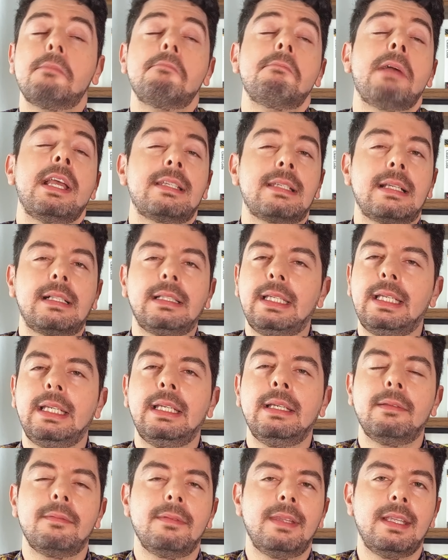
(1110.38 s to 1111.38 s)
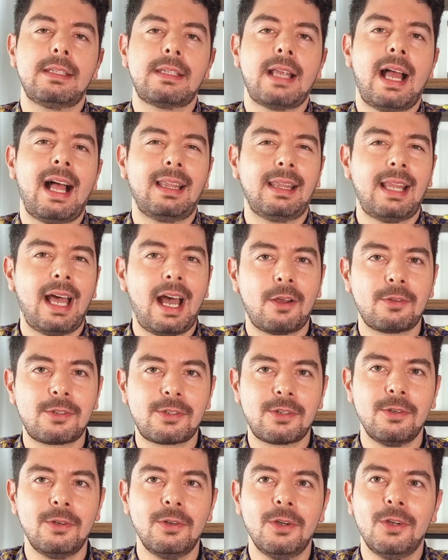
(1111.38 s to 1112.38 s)
basically this allows
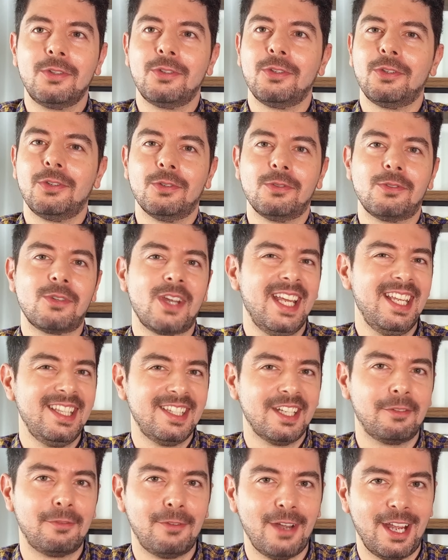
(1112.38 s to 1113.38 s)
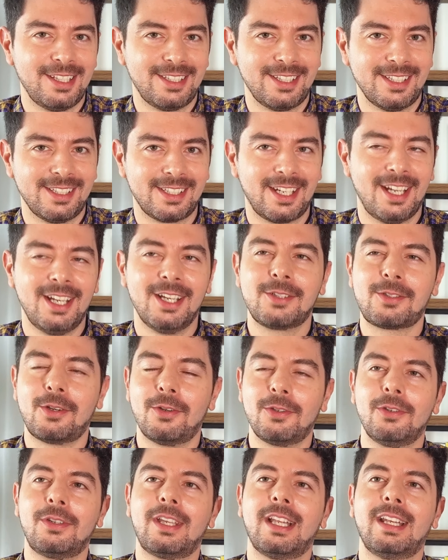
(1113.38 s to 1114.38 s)
you to use interfaces. So
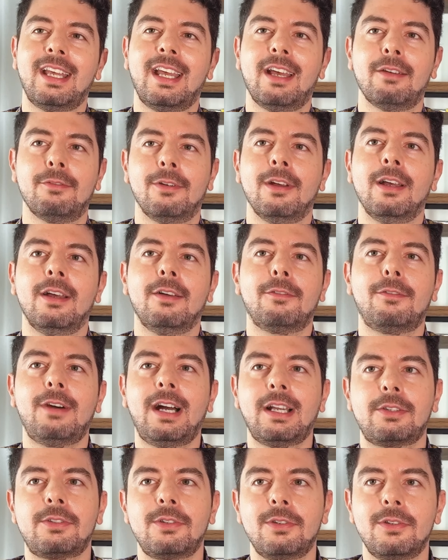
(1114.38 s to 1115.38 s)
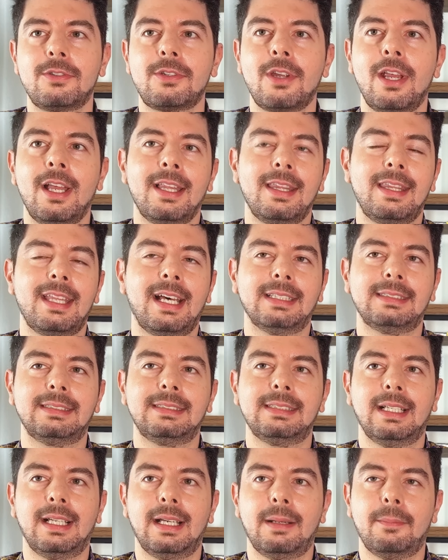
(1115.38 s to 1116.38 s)
you can have functions
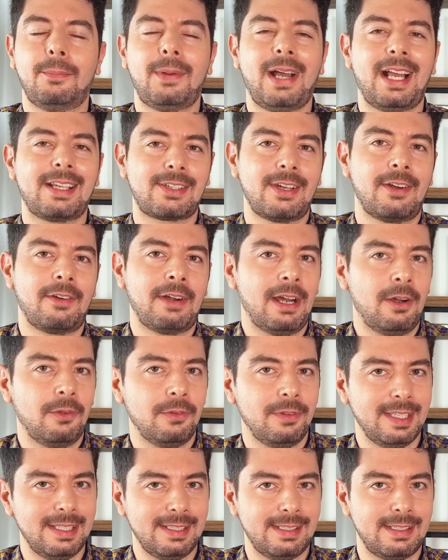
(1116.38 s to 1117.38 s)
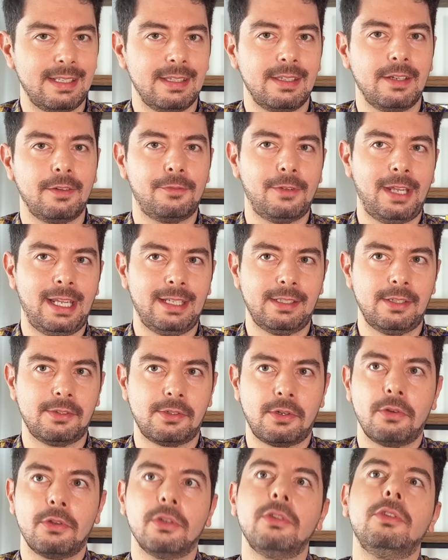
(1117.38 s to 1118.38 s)
that pass around these interfaces.
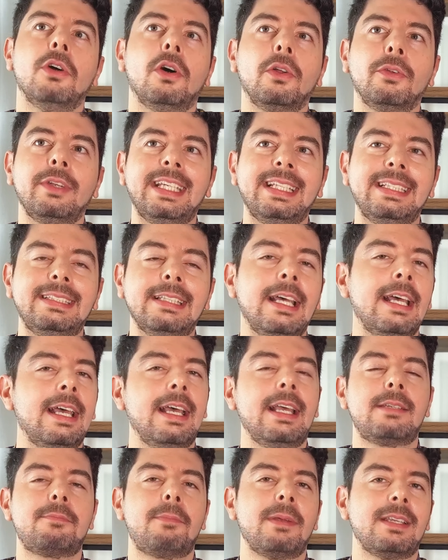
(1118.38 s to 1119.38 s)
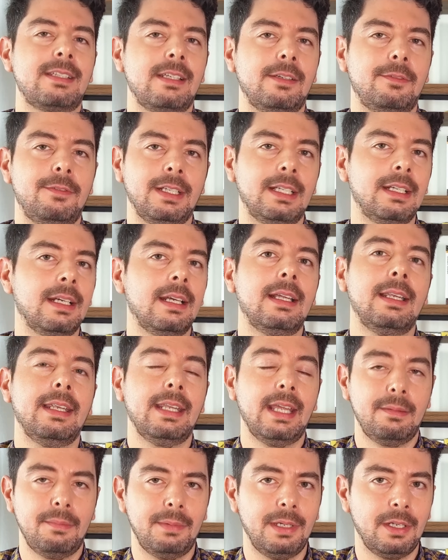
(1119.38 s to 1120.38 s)
So you don't need a specific
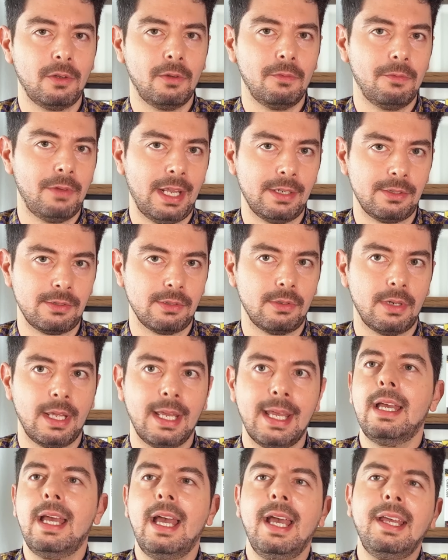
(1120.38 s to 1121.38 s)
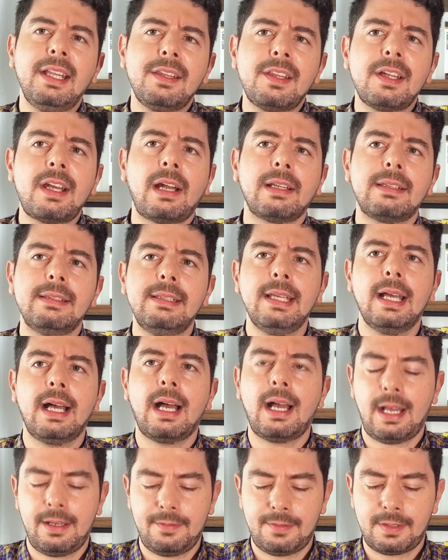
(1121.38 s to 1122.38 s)
naming convention. Another idea
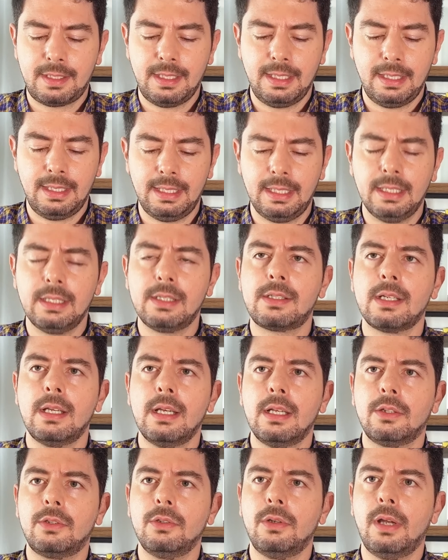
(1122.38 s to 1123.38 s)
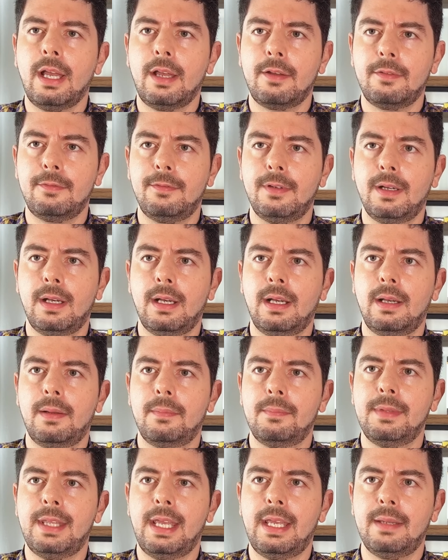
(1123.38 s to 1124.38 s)
I've seen is to
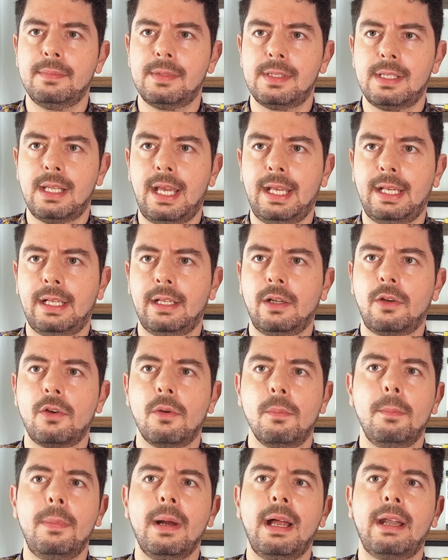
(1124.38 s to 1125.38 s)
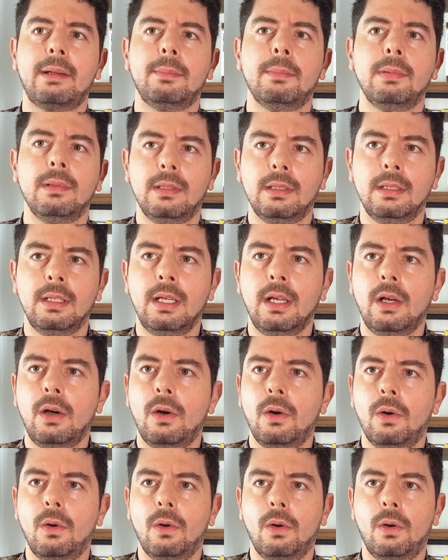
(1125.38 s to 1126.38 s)
have names like comparable
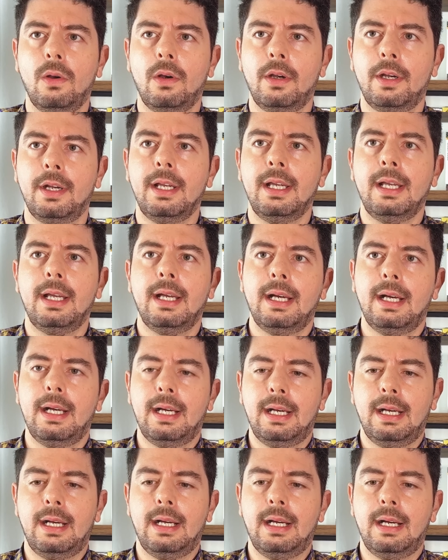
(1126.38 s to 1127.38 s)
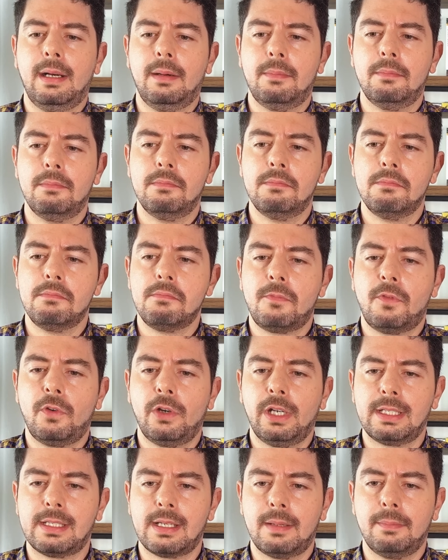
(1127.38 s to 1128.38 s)
or, for
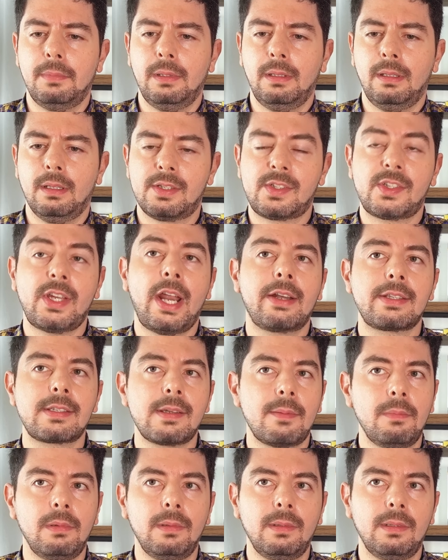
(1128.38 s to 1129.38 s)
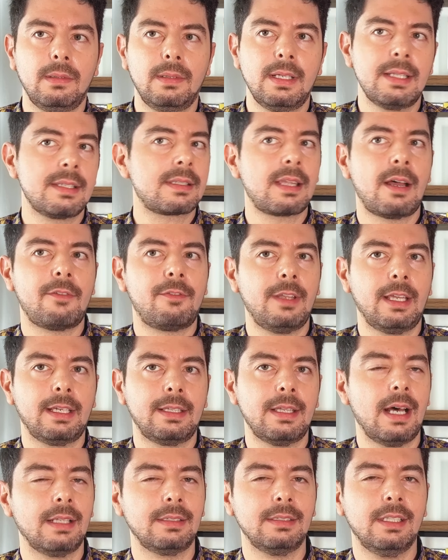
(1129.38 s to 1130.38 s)
example, searchable and stuff like
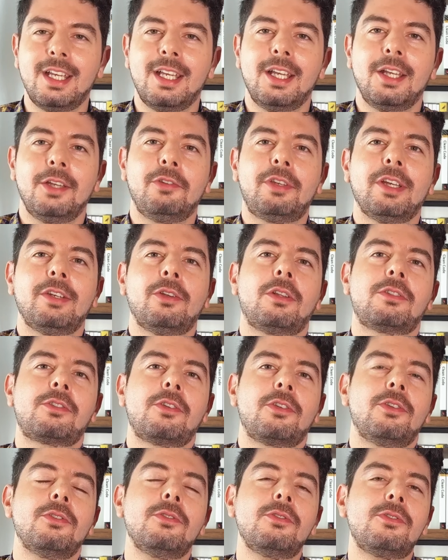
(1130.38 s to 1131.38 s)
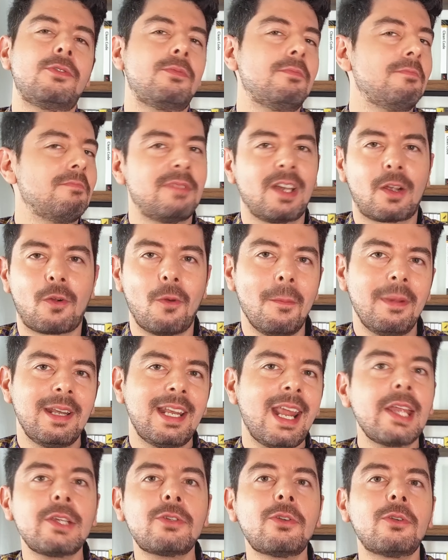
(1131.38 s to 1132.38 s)
that. You can also use the
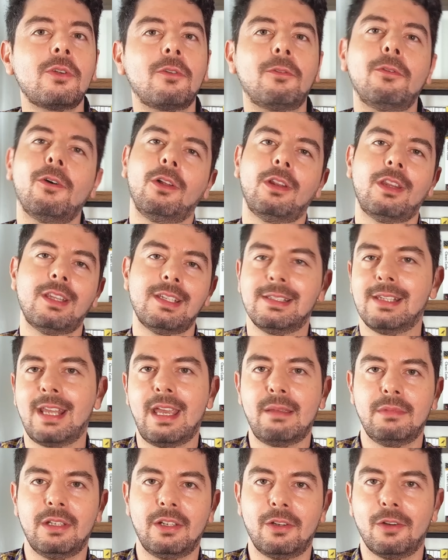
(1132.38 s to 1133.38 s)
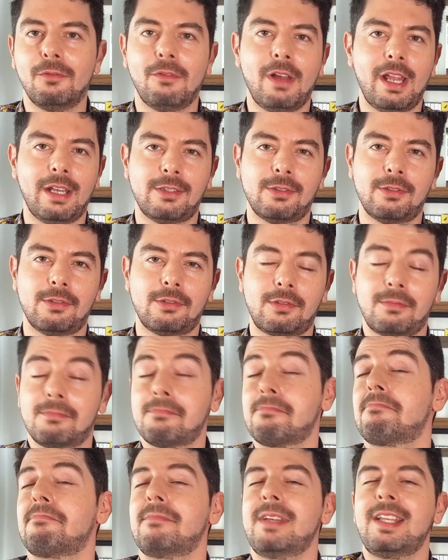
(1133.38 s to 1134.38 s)
combination of all these naming conventions.
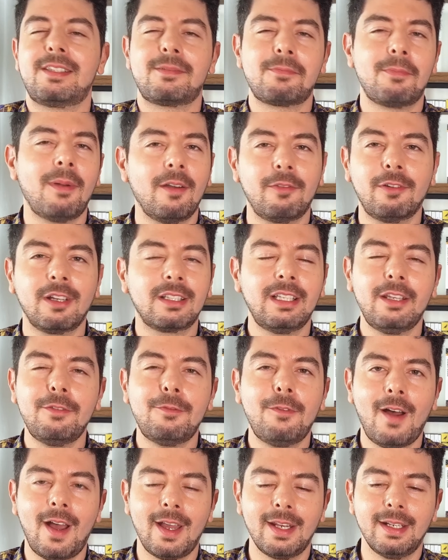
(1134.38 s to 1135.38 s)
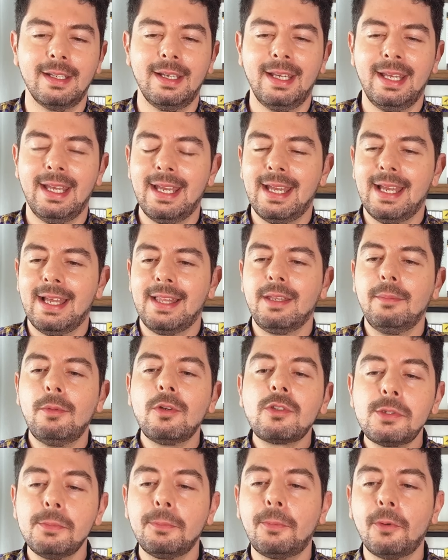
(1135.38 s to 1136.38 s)
It's perfectly fine. The
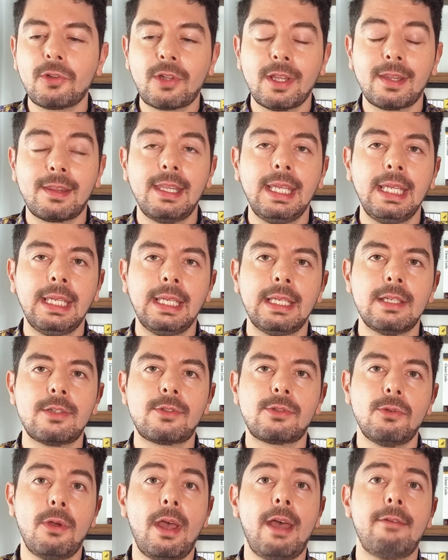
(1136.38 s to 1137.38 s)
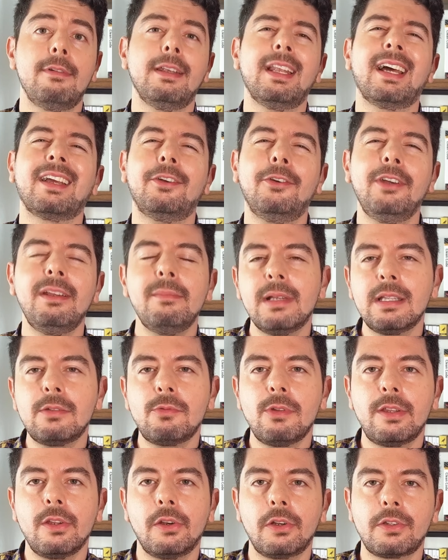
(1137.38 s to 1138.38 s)
most important thing is to have an agreement
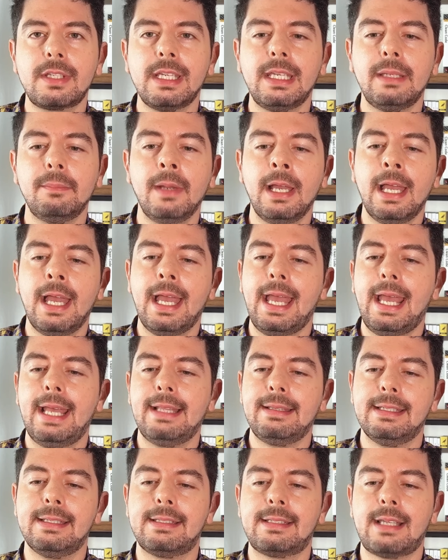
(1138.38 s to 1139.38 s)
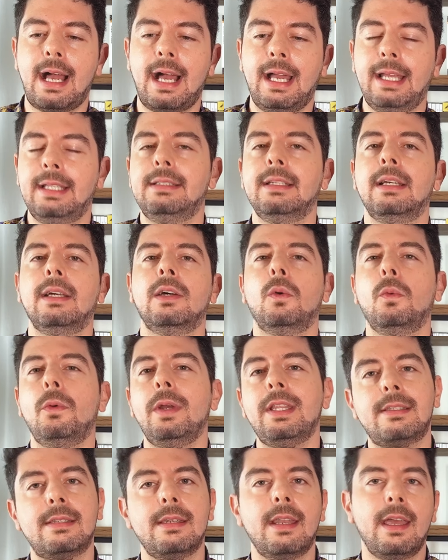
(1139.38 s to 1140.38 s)
with your team and decide
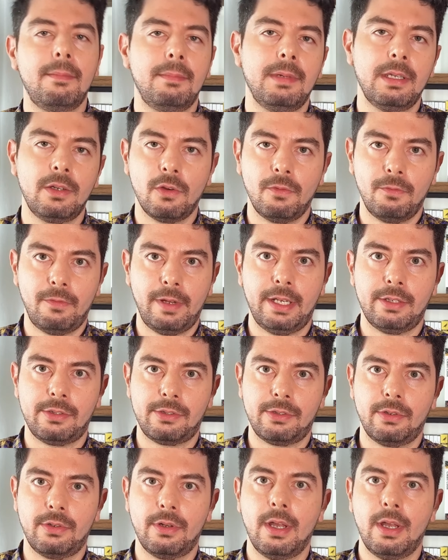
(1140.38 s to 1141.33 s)
which naming convention